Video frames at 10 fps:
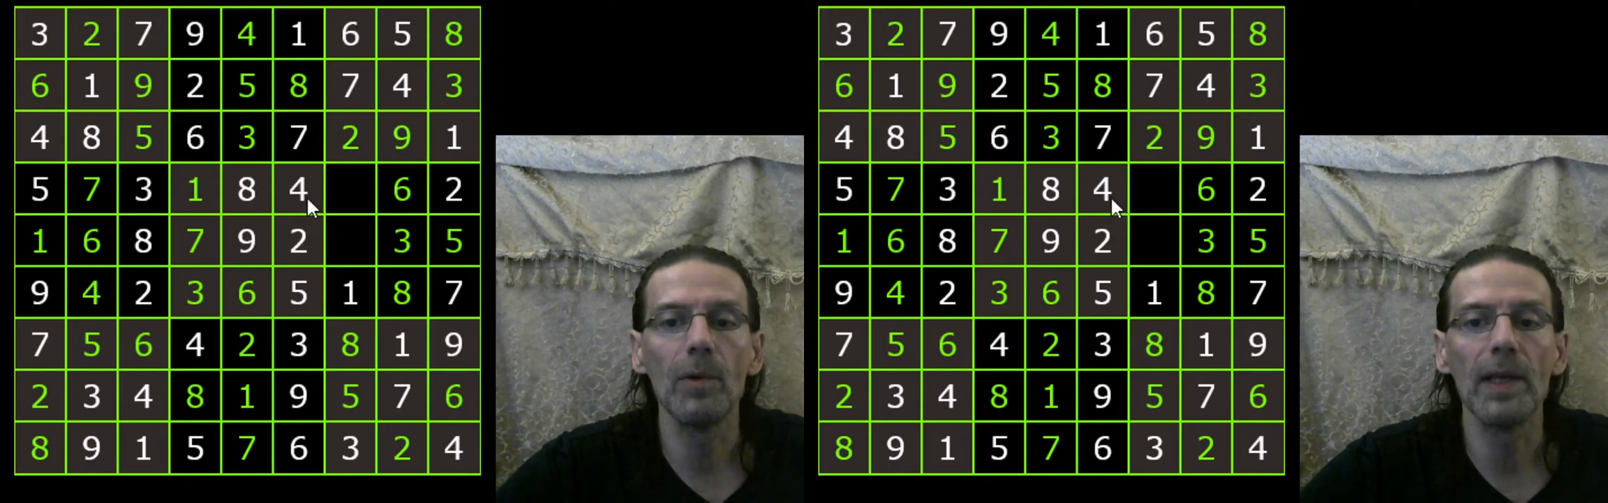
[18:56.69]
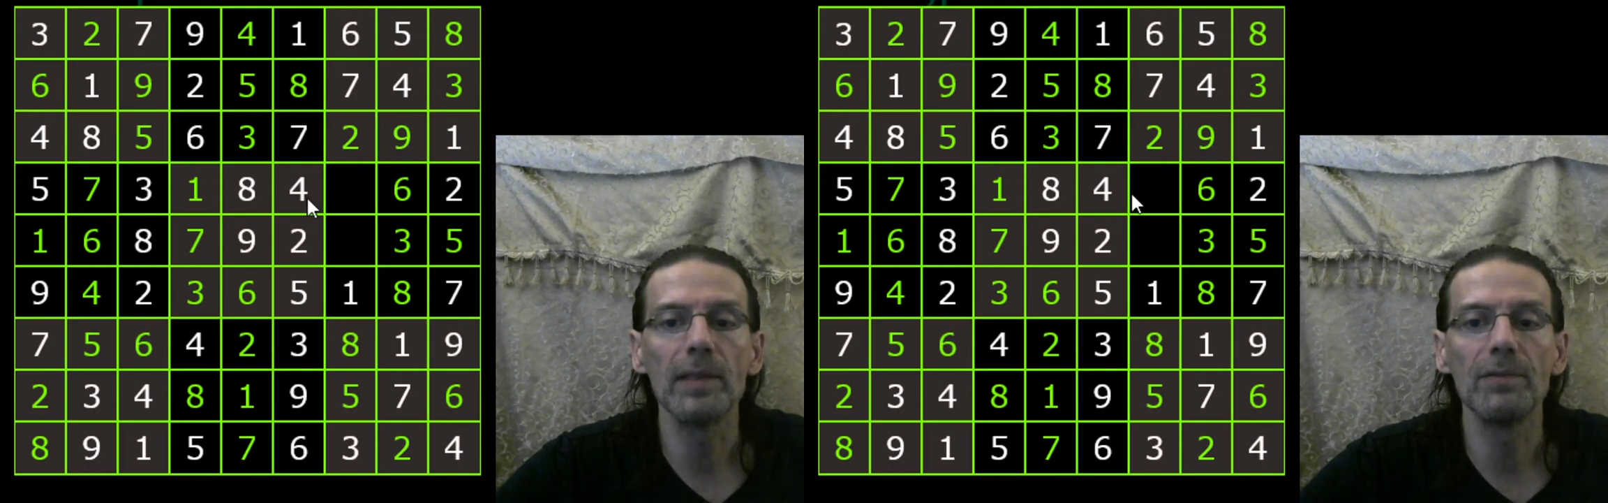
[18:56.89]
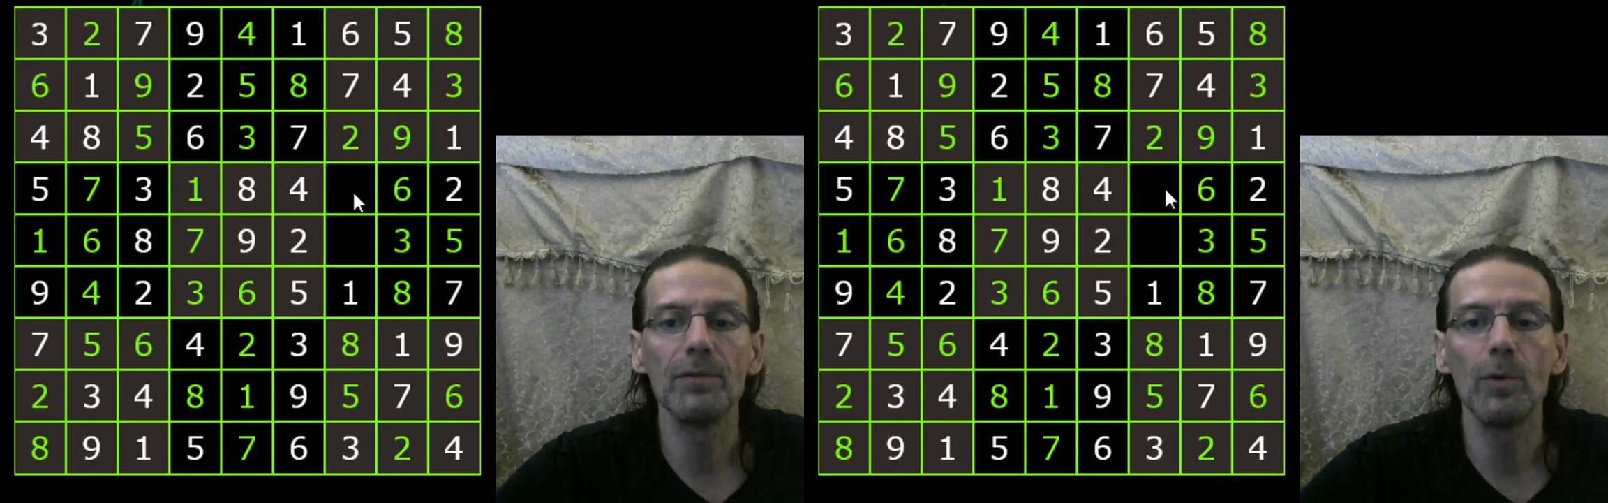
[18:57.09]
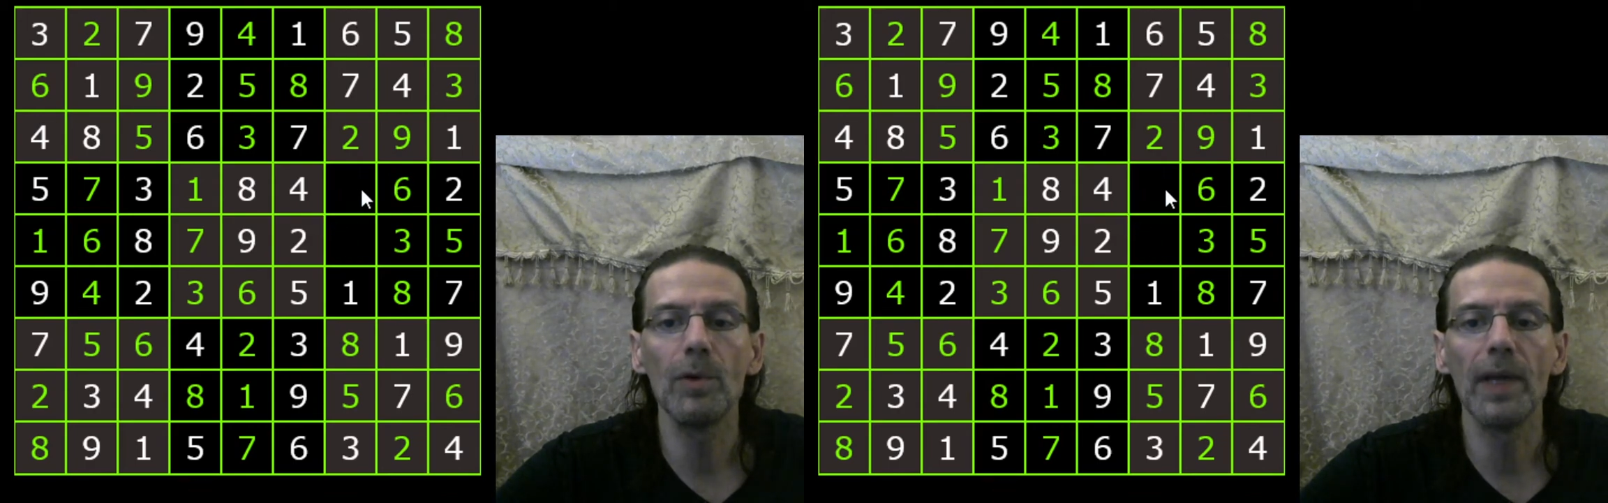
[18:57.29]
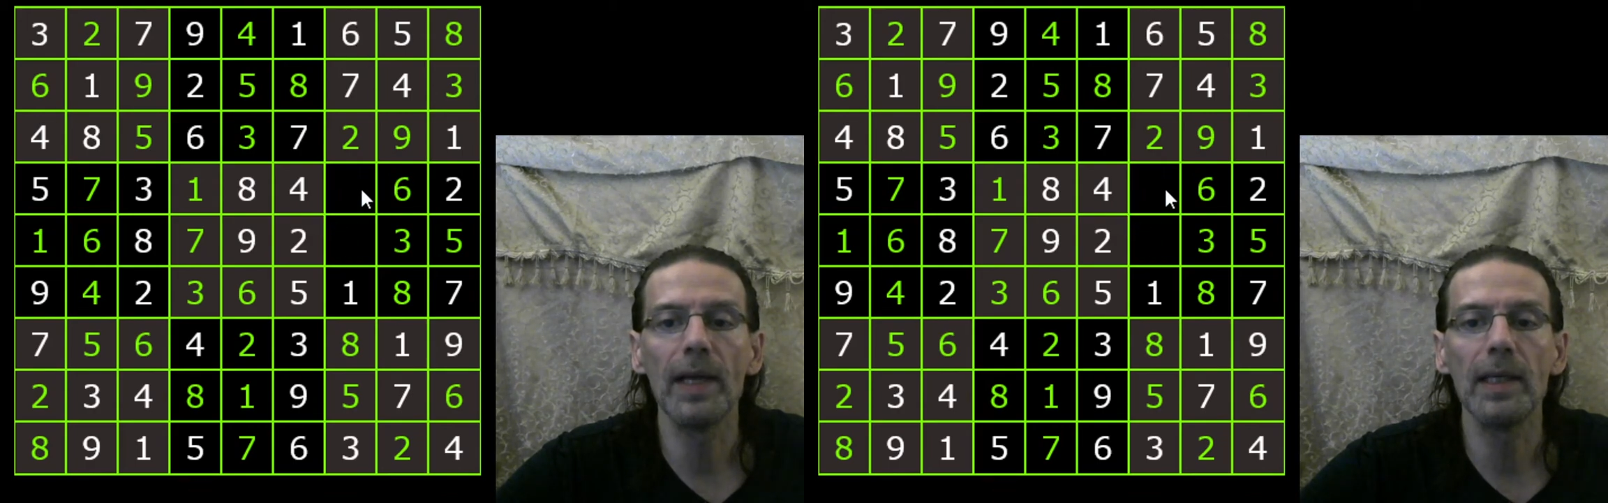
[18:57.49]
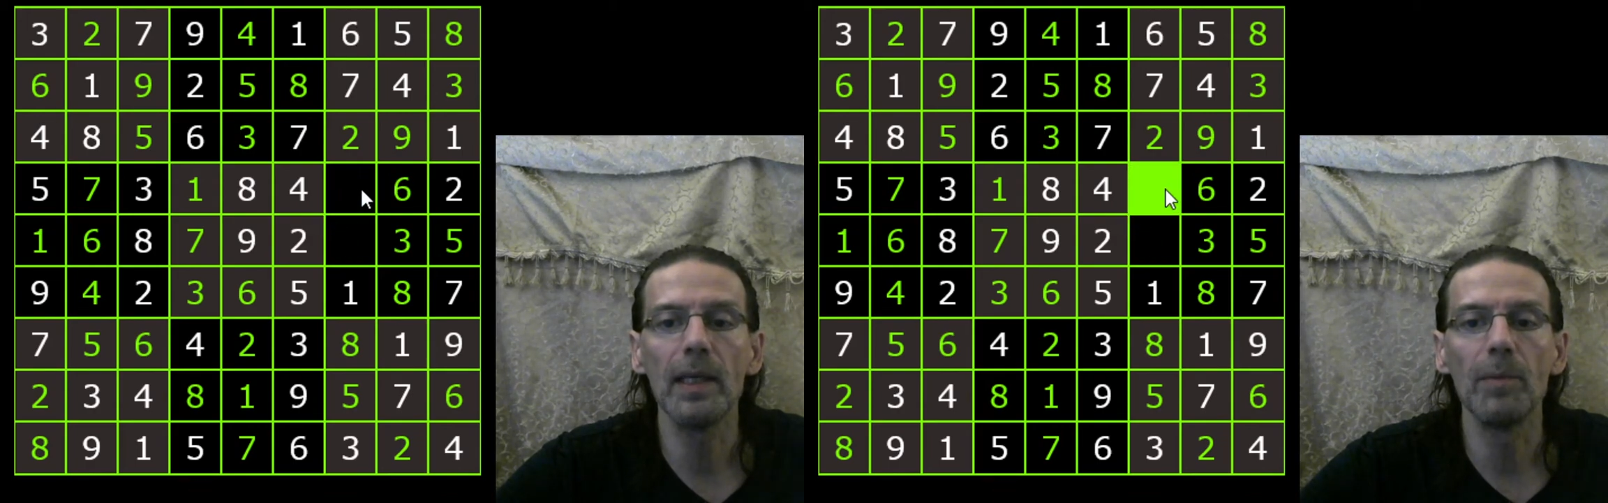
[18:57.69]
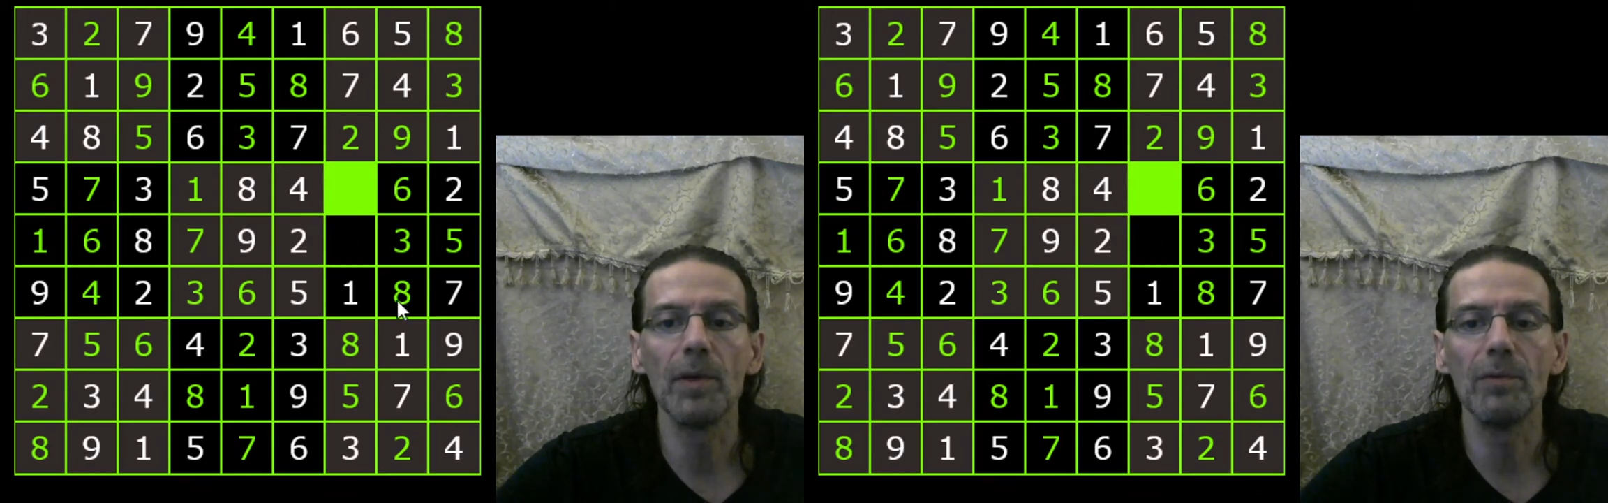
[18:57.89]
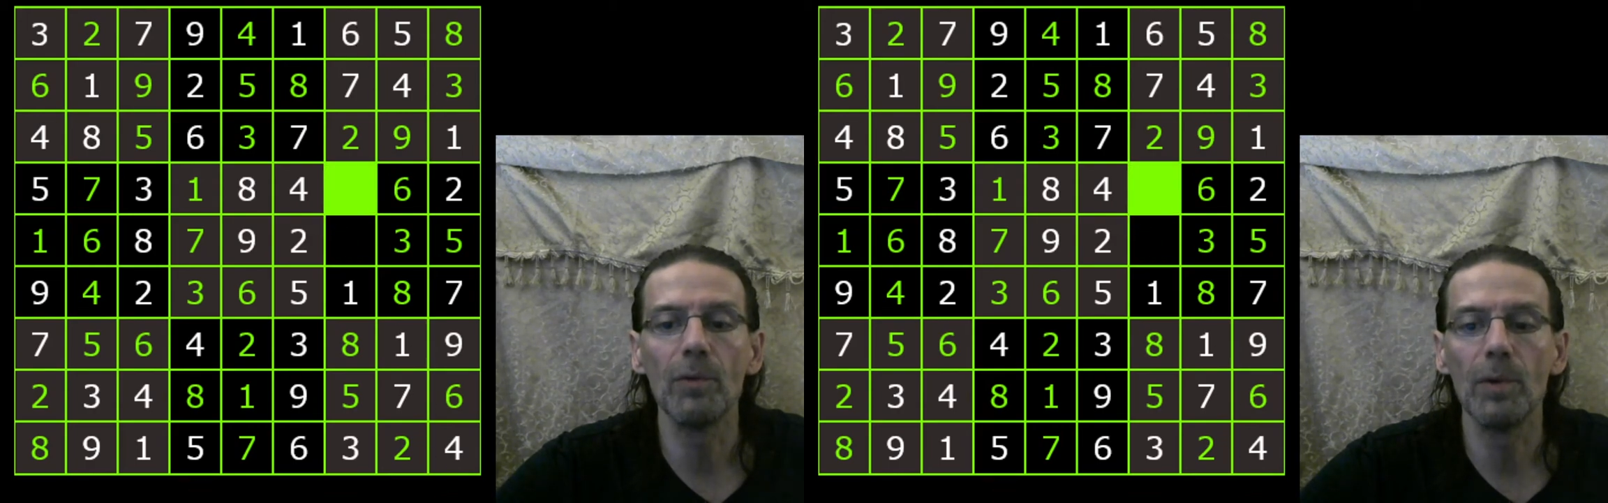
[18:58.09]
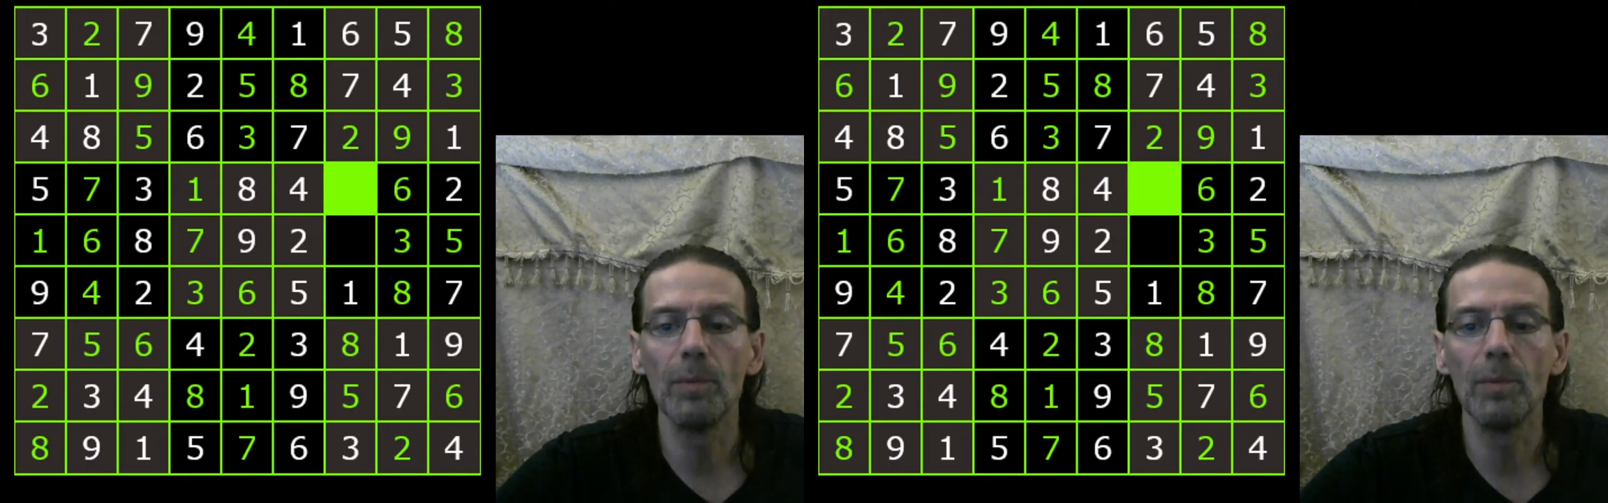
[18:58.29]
Well, that's a 4. That can't be a 4.